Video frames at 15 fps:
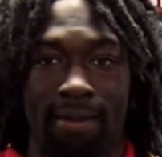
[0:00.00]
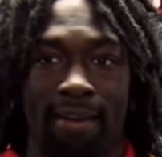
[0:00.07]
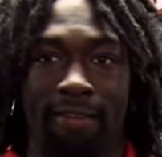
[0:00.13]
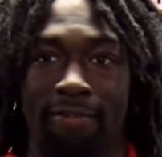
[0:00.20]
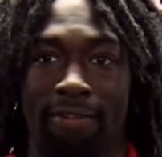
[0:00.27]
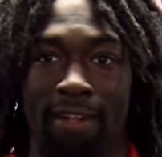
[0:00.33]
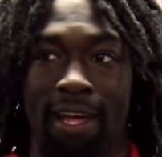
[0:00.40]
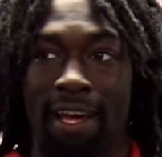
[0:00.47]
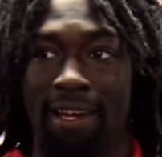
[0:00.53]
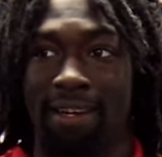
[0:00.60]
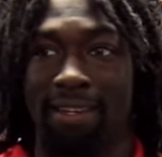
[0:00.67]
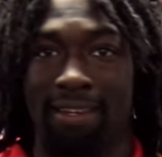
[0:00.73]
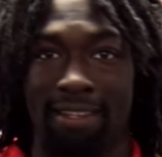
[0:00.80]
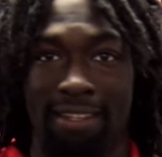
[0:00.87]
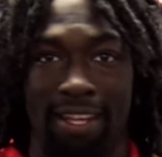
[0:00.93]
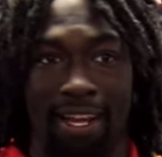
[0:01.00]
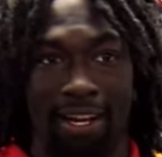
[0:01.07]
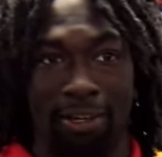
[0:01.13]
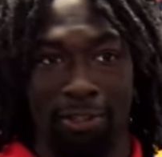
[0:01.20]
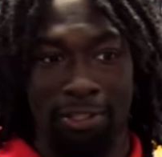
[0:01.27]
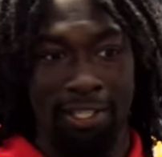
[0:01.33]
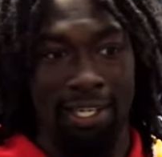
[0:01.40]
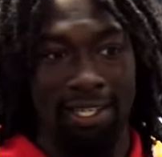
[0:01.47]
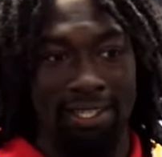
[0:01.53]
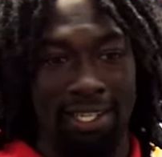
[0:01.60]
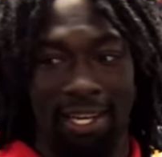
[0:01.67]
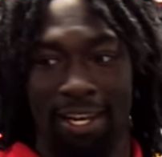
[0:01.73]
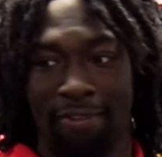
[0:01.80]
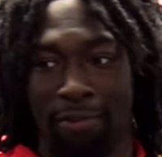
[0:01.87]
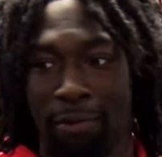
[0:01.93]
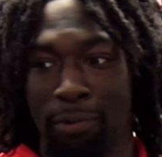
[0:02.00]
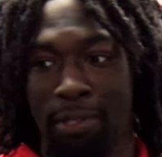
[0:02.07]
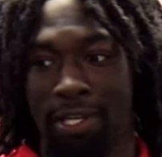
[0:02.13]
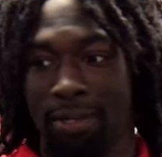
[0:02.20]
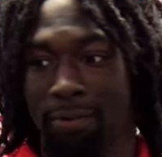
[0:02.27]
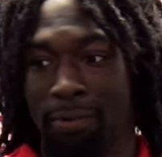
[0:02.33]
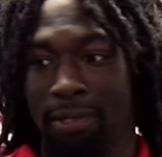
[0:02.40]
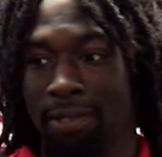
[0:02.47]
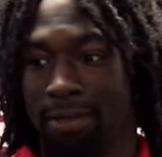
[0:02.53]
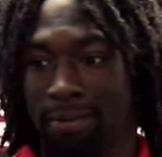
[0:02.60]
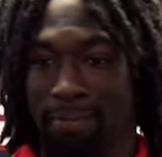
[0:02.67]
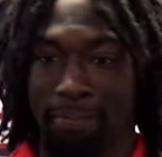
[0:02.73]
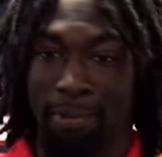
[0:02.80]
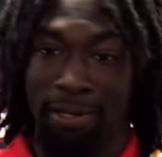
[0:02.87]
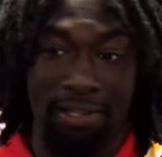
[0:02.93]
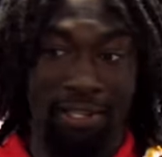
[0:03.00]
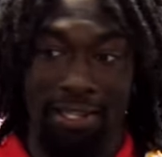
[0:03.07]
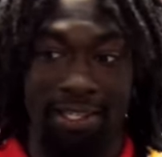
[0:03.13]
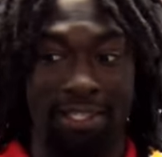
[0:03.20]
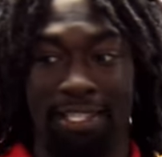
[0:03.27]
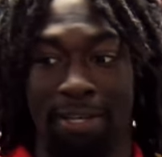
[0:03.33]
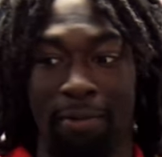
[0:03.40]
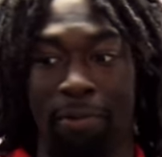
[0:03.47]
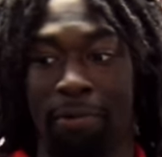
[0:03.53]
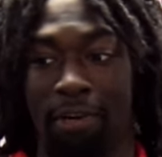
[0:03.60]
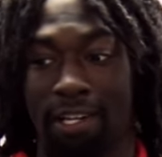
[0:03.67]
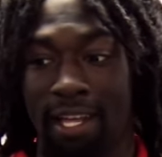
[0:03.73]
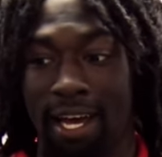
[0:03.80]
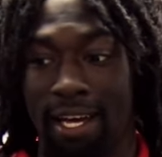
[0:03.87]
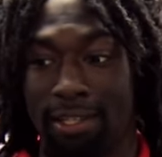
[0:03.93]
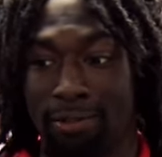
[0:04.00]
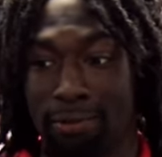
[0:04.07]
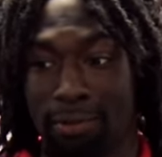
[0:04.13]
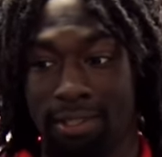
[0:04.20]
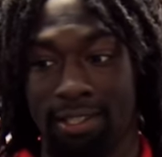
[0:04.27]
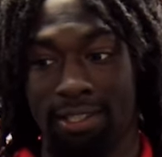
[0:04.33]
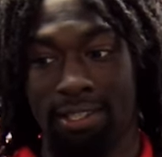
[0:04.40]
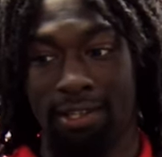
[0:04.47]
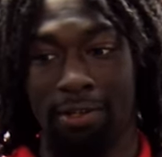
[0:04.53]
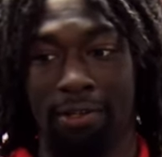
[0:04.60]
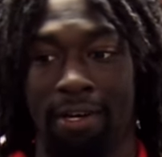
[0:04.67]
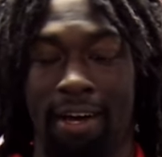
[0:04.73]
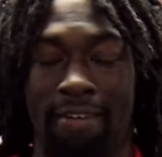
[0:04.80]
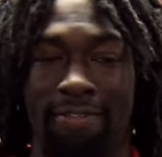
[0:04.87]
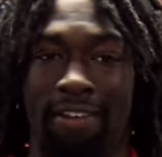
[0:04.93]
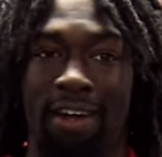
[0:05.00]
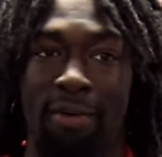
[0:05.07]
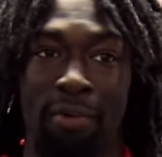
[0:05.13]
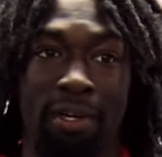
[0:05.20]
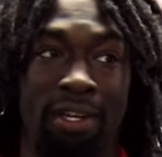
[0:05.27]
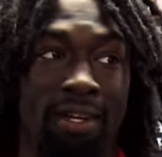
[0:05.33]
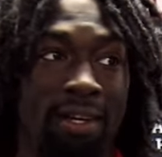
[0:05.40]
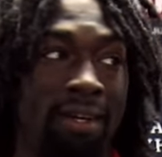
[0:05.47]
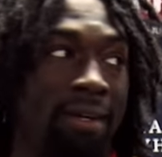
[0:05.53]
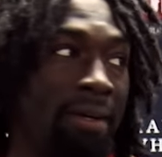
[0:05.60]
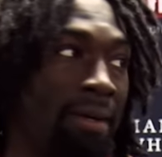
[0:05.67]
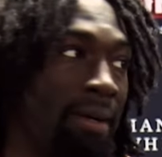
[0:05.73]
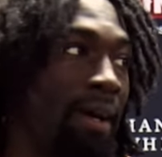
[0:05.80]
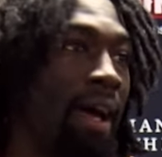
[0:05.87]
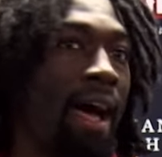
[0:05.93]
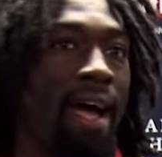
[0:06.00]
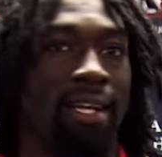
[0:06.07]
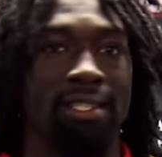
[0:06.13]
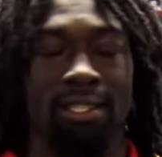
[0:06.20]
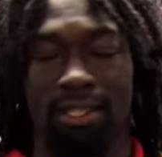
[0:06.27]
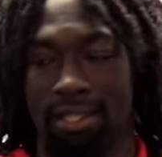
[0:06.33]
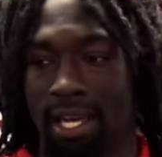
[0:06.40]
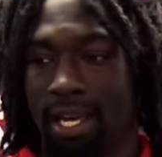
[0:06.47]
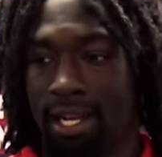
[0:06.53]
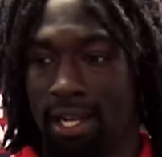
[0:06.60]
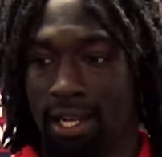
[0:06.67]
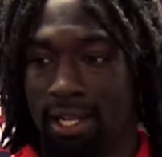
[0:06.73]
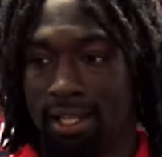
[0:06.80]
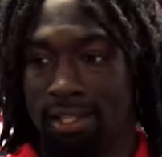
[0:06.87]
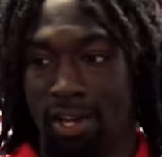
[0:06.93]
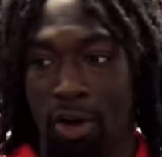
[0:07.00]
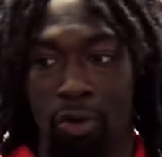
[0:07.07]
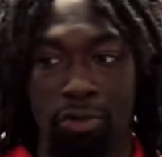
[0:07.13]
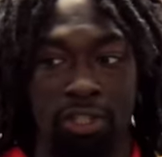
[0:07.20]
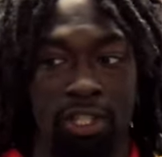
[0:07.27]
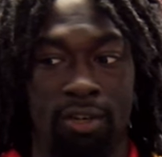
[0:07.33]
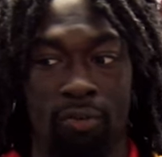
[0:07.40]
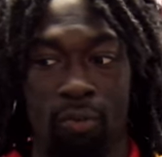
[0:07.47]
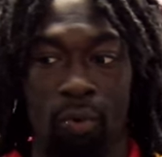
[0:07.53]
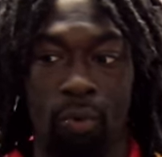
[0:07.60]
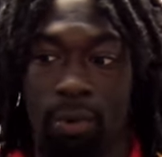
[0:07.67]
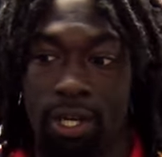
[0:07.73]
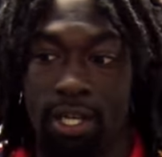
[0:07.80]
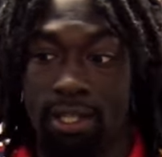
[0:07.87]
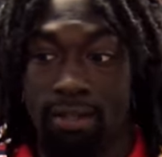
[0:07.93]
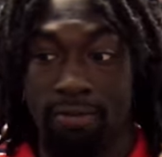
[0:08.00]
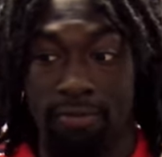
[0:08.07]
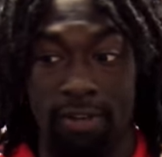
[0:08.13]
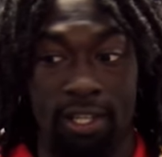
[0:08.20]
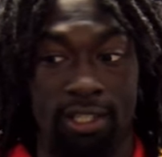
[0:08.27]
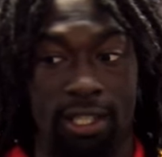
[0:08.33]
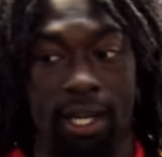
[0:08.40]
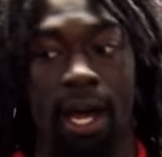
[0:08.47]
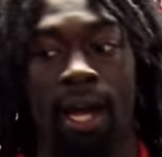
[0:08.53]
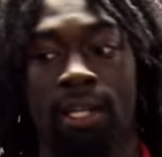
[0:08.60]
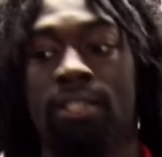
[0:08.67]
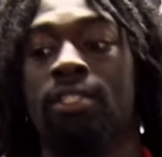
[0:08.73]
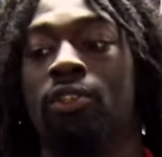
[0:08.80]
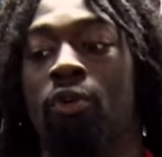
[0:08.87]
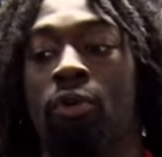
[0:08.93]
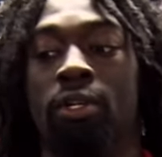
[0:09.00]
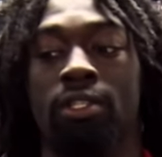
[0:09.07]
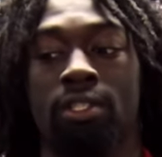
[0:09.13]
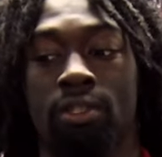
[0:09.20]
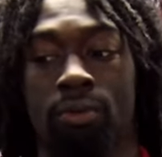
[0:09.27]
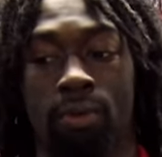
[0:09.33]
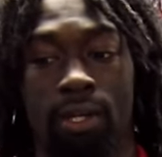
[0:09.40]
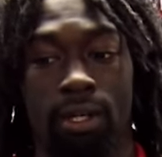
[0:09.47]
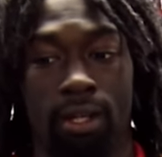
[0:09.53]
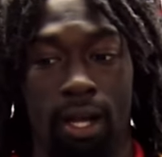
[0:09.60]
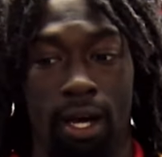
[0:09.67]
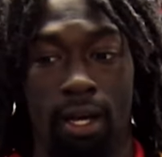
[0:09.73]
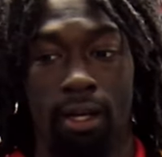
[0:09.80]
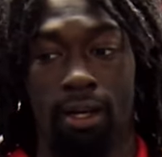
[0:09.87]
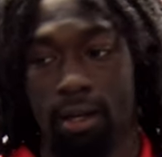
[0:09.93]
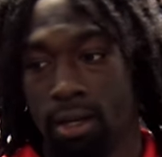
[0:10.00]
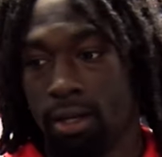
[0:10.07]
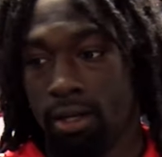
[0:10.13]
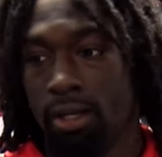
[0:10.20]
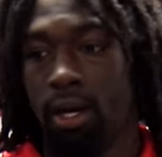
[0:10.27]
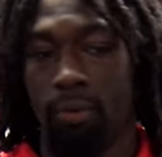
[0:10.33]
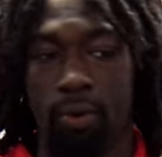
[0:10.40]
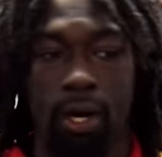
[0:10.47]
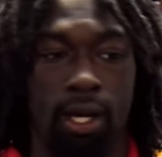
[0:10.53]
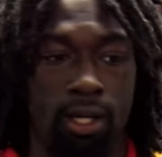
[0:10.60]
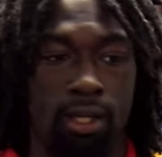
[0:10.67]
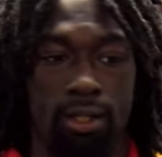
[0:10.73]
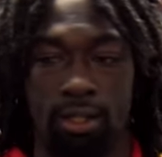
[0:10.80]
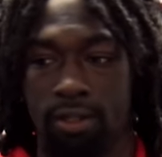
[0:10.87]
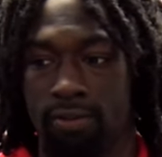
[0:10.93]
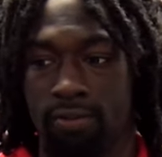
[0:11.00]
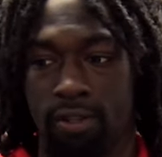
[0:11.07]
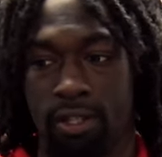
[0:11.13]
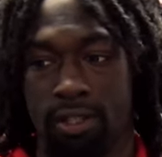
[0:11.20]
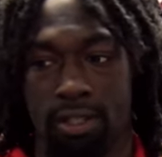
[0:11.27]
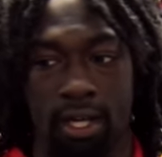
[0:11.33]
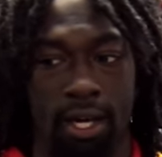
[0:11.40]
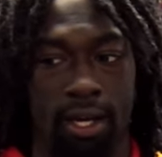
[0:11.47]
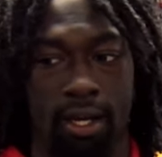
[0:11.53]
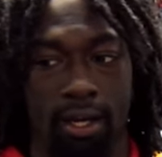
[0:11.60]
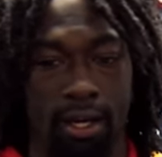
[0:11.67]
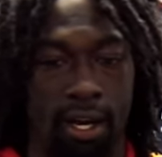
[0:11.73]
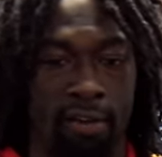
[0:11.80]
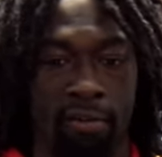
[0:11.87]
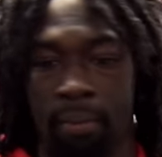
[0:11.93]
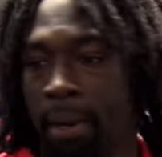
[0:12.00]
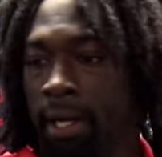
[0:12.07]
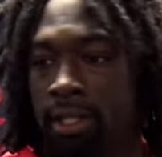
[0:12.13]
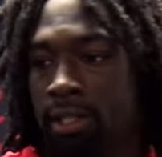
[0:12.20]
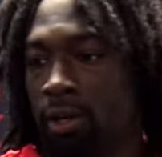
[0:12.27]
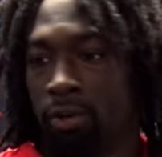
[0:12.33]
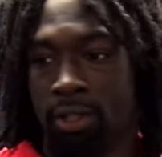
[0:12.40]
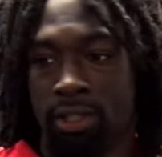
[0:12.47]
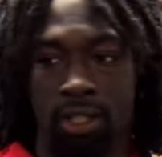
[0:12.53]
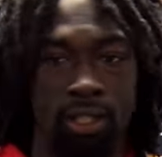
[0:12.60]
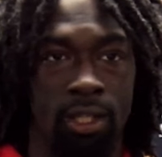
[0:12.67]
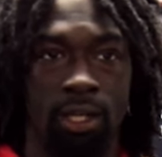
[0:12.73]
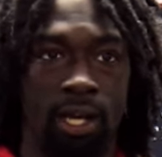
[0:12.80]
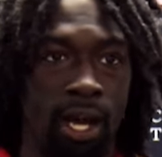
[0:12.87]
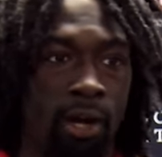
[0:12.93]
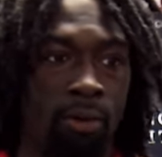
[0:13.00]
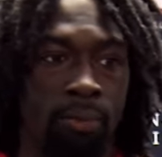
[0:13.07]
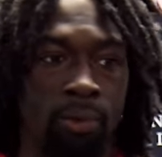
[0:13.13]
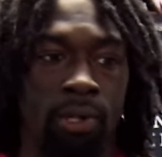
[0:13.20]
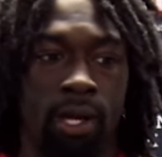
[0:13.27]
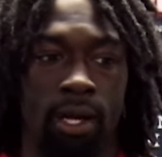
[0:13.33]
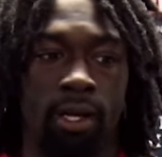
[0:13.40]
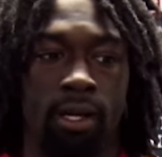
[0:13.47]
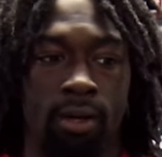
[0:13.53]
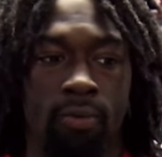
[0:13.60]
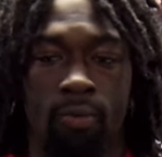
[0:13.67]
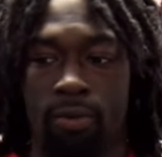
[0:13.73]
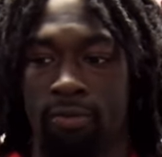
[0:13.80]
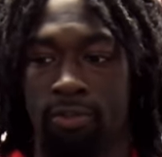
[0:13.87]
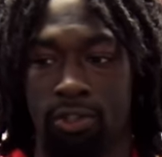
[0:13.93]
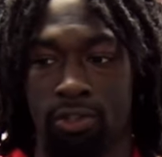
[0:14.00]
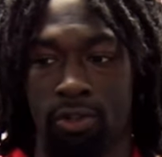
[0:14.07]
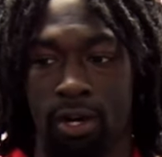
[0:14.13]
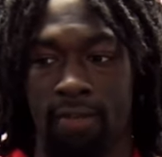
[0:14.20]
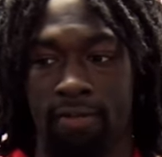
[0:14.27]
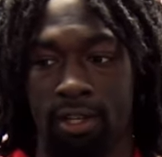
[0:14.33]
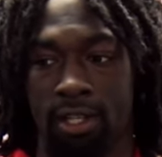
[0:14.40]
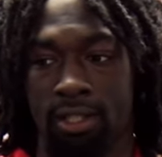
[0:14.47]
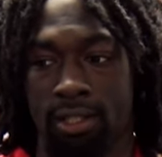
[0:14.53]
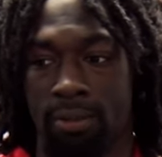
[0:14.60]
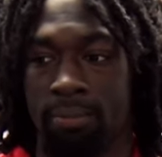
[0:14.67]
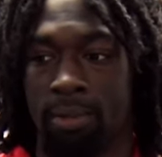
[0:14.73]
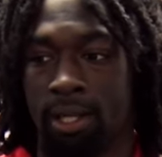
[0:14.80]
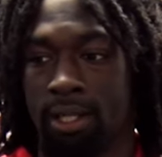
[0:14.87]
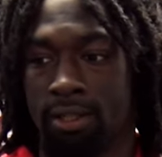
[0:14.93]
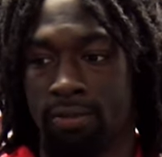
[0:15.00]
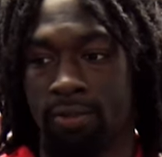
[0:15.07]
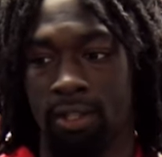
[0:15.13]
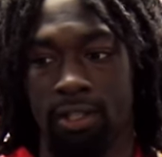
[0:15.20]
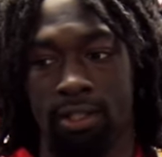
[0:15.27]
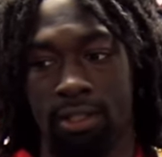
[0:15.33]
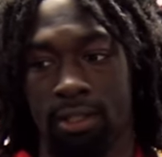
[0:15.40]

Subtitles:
For like Coach Dez say every week, we better than the team we were last week. So I feel like we actually taking in his coaching and what we need to fix and actually going into the week, like, yeah, we got to get this fixed. Like, everybody's holding each other accountable. Like, we for sure have to get some things fixed.